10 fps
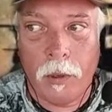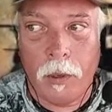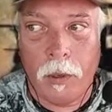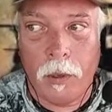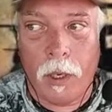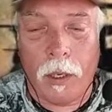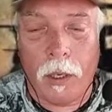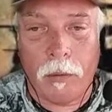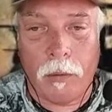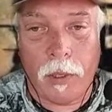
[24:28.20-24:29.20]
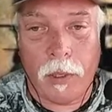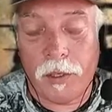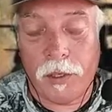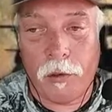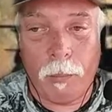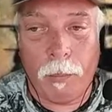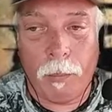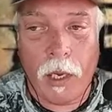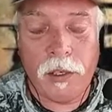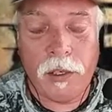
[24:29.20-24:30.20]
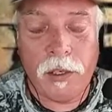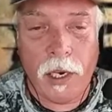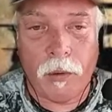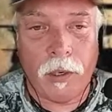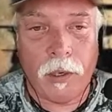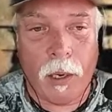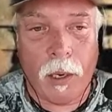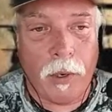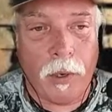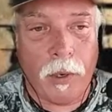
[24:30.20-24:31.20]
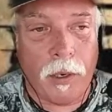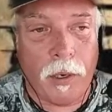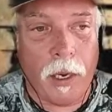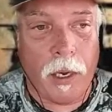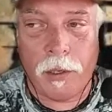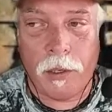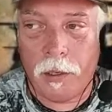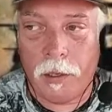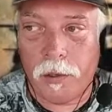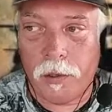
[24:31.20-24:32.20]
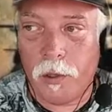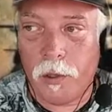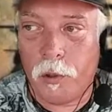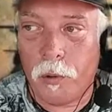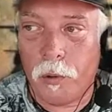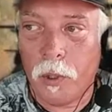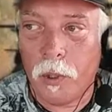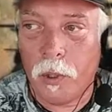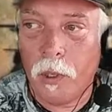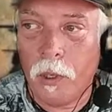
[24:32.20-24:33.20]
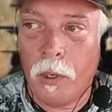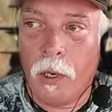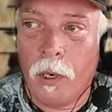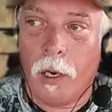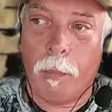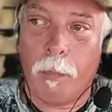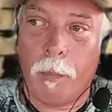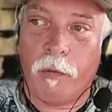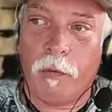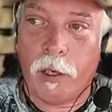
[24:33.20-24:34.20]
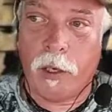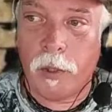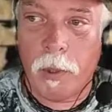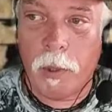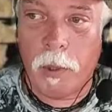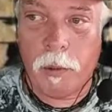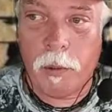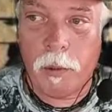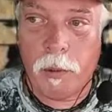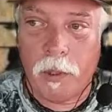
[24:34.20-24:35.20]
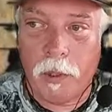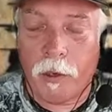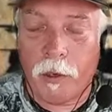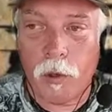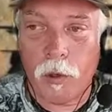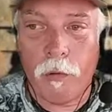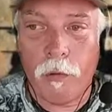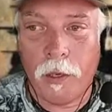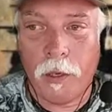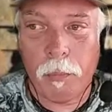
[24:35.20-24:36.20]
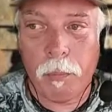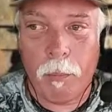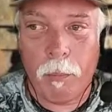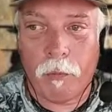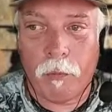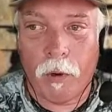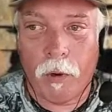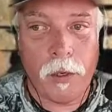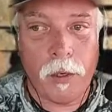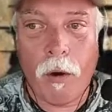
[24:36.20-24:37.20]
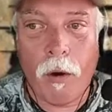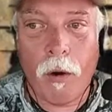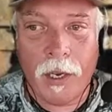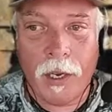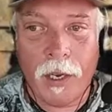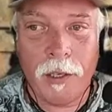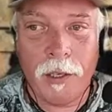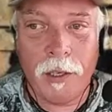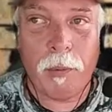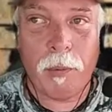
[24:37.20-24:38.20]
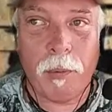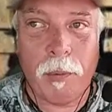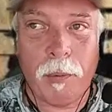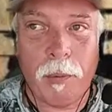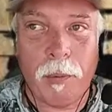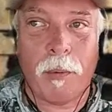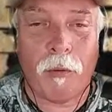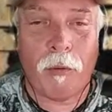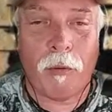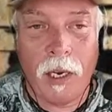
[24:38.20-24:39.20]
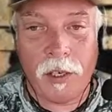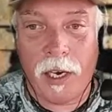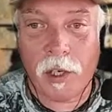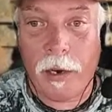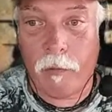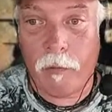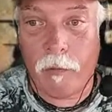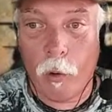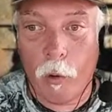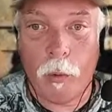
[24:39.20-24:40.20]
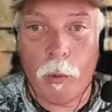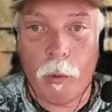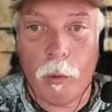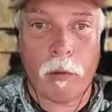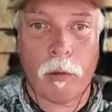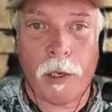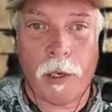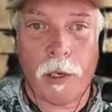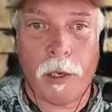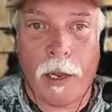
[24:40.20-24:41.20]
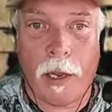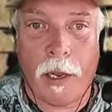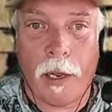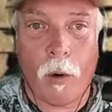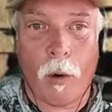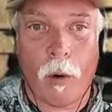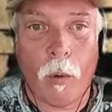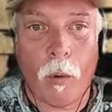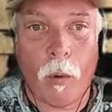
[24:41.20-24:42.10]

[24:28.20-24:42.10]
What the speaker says: And I said to him, I said, I totally comprehend that. I said, that's due to the Financial Responsibility Act. He goes, oh, you've had this problem before. I said, no, I haven't had this problem before. I said, I just kind of know the moving parts. I know what's being